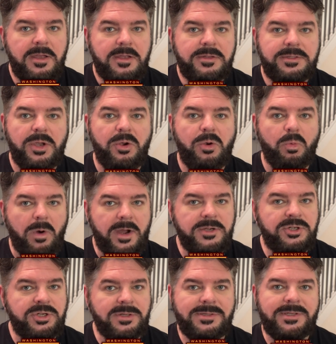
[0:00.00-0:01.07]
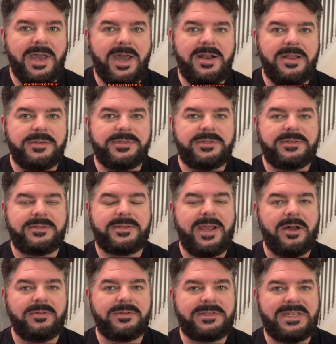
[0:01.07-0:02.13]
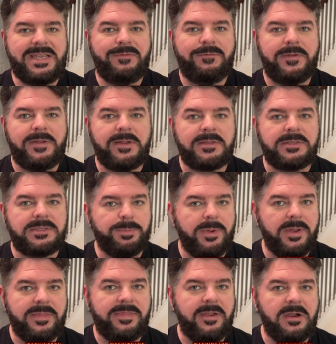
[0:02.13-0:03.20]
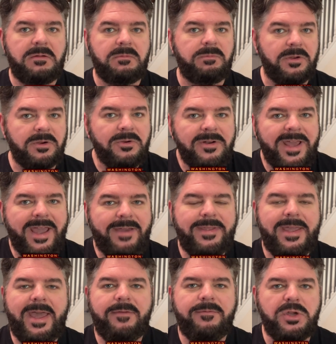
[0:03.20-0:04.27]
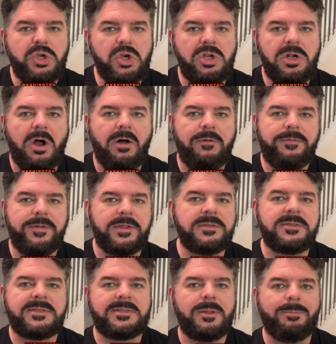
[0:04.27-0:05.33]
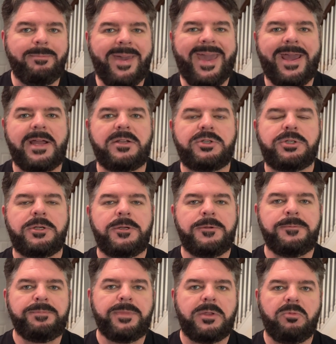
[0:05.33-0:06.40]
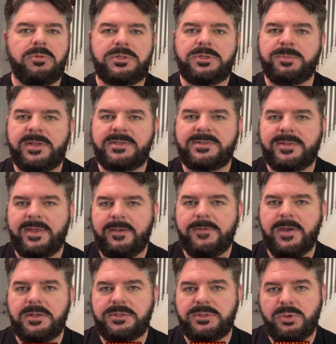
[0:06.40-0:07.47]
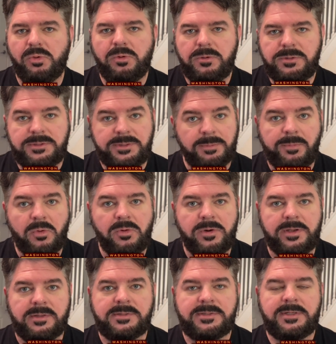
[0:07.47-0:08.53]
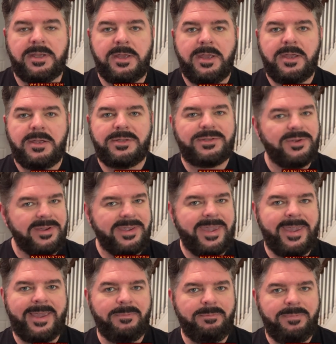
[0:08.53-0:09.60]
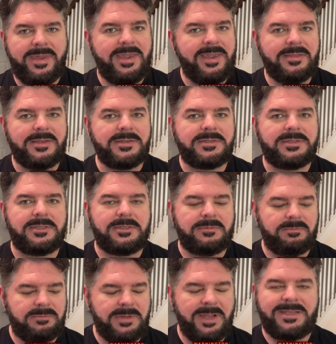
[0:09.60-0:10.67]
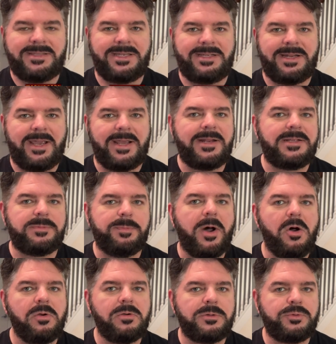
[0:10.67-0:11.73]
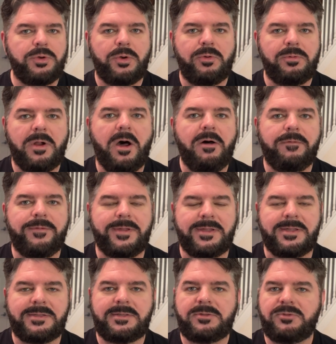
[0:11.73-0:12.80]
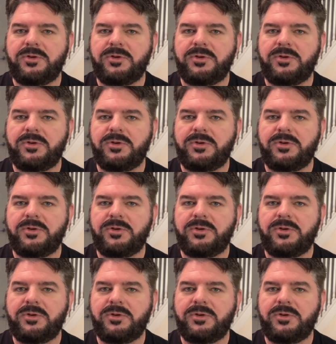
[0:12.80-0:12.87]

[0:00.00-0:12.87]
So Washington's got a stout defense, but they're going to have a good offense to match, which means they've got to score some points. So it can't be this 1980s ball controlled offense.